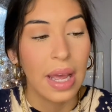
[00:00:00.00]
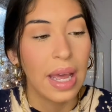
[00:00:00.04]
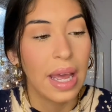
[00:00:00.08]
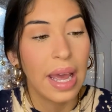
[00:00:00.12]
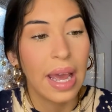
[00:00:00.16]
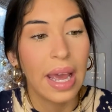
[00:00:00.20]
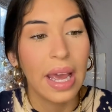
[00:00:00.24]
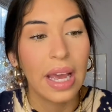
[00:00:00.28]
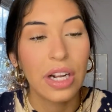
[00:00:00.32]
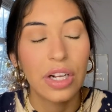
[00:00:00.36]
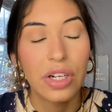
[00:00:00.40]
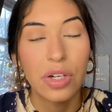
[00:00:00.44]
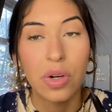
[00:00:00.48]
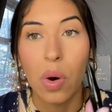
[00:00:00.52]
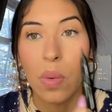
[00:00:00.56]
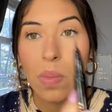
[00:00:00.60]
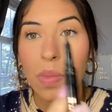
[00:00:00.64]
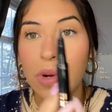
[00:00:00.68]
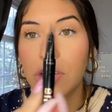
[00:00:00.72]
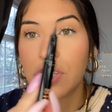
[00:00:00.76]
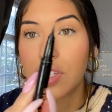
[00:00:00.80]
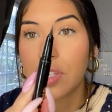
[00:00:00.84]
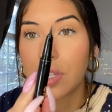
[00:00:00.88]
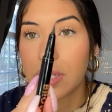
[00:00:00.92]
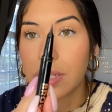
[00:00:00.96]
It
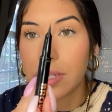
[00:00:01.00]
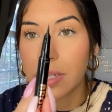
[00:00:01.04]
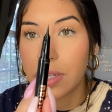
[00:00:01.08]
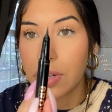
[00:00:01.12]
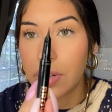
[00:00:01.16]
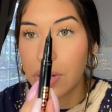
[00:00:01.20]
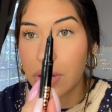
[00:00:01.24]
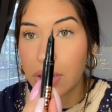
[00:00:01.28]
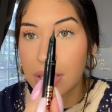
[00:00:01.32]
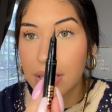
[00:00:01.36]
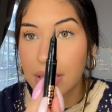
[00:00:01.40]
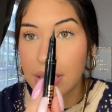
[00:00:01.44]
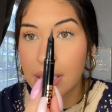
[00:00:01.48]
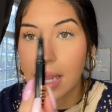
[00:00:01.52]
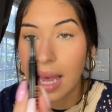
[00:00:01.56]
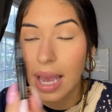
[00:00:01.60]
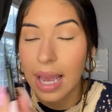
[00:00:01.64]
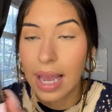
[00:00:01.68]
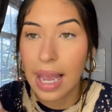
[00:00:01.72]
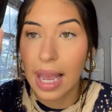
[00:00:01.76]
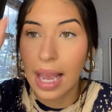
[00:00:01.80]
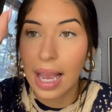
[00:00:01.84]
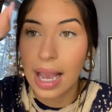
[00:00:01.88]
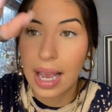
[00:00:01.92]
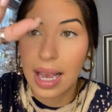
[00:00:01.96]
almost just looks
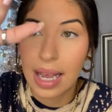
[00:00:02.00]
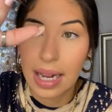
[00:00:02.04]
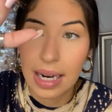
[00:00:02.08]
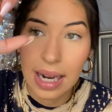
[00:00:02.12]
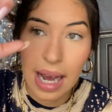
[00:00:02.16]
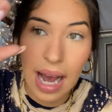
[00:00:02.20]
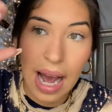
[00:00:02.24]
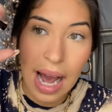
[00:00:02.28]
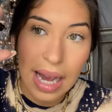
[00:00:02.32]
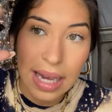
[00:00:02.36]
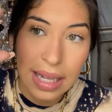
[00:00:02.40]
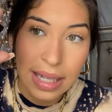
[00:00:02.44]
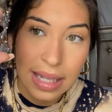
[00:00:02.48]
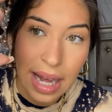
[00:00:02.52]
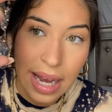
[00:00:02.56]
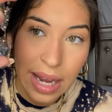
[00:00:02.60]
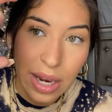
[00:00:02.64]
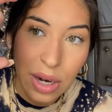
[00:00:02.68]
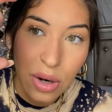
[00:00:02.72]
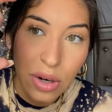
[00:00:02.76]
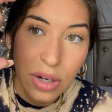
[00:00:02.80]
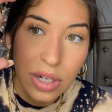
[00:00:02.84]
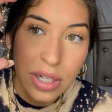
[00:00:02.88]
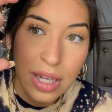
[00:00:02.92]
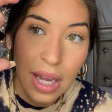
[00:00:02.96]
like an
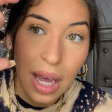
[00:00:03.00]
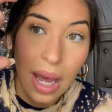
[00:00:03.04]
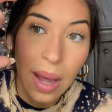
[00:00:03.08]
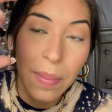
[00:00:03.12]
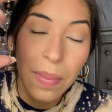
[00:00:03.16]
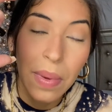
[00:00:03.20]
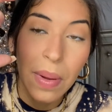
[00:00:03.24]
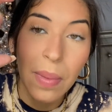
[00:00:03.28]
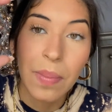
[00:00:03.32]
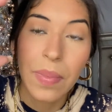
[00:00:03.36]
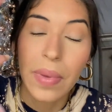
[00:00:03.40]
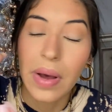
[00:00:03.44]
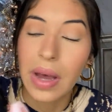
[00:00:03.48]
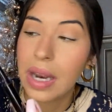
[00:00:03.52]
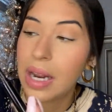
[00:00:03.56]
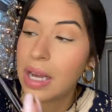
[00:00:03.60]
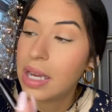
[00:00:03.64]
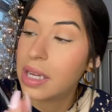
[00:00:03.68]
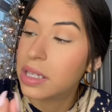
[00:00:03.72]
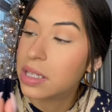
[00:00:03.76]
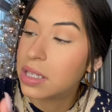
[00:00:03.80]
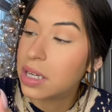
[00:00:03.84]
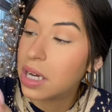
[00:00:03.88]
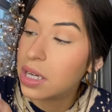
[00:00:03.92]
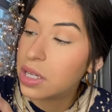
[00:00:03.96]
eyeliner tip, but
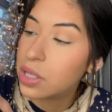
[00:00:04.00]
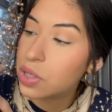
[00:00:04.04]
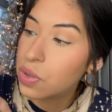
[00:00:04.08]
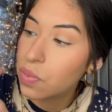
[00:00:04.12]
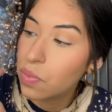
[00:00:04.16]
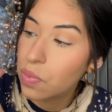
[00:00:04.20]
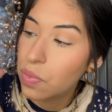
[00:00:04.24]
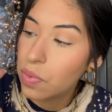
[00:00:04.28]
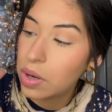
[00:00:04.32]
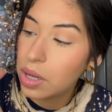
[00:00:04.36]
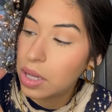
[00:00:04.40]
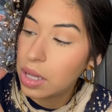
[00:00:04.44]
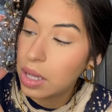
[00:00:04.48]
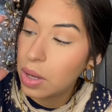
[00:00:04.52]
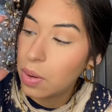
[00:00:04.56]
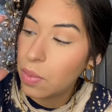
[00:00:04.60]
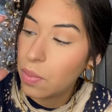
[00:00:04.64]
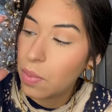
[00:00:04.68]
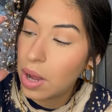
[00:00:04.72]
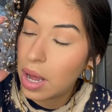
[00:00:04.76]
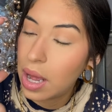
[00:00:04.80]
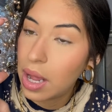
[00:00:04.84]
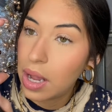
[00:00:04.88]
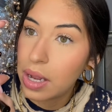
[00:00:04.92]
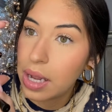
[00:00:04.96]
it does really
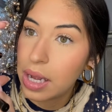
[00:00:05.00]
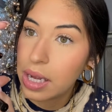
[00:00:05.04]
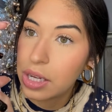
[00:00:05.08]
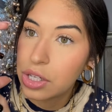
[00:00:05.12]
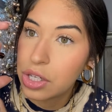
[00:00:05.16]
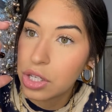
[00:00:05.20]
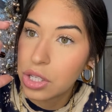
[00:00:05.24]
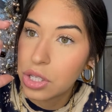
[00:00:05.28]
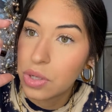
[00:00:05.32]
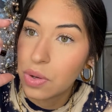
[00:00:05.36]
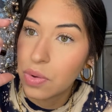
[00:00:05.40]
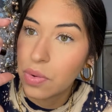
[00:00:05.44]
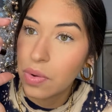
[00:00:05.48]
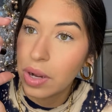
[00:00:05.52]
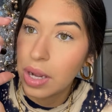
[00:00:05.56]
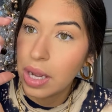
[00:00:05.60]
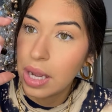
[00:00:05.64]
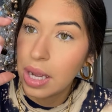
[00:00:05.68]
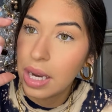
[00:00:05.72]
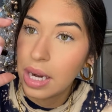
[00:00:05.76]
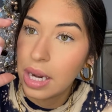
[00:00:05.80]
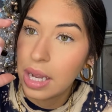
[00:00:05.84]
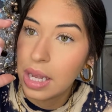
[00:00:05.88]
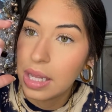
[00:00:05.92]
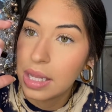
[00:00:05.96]
well at just
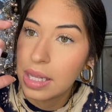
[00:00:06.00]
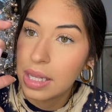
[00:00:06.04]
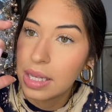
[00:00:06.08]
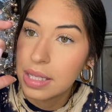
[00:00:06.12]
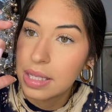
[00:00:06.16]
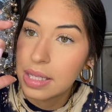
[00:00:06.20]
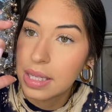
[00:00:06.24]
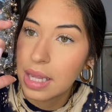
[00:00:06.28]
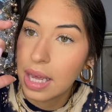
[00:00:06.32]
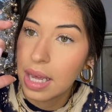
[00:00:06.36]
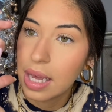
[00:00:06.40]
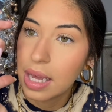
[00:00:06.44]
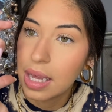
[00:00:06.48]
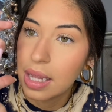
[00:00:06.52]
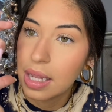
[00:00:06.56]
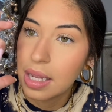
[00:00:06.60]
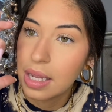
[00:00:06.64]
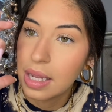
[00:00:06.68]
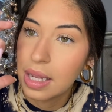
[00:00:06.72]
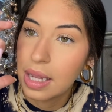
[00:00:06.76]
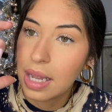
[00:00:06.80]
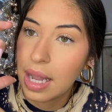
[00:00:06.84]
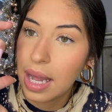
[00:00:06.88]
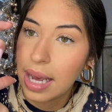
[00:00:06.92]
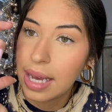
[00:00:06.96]
creating these like
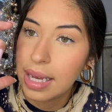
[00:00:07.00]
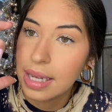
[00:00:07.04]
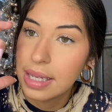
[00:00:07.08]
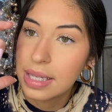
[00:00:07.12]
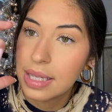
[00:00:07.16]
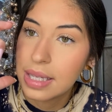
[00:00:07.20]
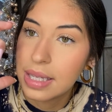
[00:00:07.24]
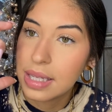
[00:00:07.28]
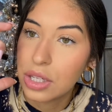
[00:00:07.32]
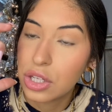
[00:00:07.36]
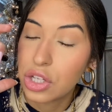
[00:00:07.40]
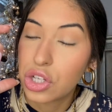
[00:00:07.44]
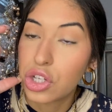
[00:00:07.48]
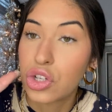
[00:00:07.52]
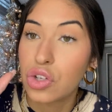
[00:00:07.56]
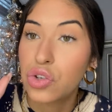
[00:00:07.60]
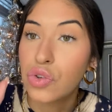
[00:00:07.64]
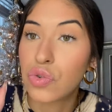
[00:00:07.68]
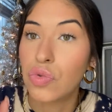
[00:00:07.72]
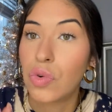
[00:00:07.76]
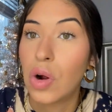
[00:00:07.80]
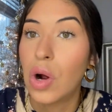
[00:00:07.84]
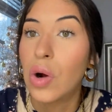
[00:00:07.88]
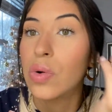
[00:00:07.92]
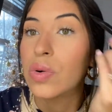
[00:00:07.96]
light
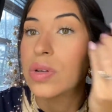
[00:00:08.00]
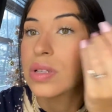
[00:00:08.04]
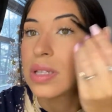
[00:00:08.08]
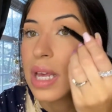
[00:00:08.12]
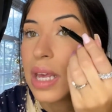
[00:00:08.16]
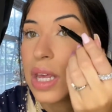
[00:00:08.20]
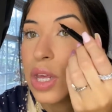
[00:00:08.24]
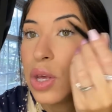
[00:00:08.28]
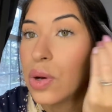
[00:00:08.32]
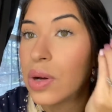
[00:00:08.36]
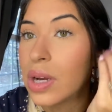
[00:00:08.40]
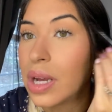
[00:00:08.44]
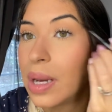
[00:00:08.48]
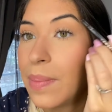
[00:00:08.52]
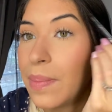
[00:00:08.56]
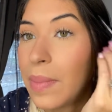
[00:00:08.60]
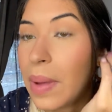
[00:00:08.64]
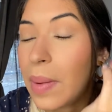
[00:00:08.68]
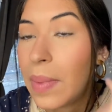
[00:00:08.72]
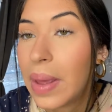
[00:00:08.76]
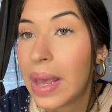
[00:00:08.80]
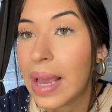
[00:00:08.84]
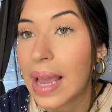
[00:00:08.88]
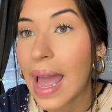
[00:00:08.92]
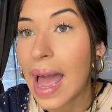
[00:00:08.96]
strokes that you can
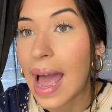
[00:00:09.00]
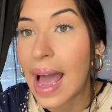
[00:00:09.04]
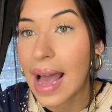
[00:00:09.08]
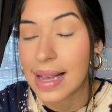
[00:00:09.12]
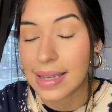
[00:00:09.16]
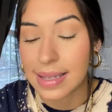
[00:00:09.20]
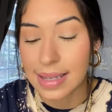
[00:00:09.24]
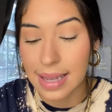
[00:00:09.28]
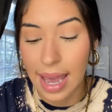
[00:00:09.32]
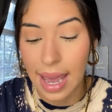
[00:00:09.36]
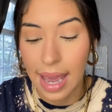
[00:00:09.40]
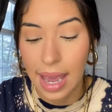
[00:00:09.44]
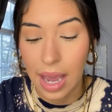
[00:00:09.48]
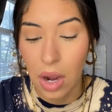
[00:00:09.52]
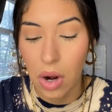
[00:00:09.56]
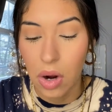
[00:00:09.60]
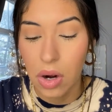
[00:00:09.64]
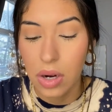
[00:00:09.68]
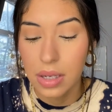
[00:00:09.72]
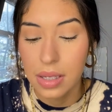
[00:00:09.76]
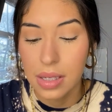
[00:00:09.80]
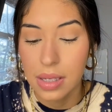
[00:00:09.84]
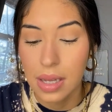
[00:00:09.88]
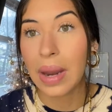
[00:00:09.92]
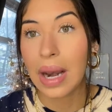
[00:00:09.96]
mimic as
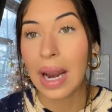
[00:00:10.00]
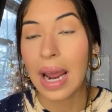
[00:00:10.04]
hairs.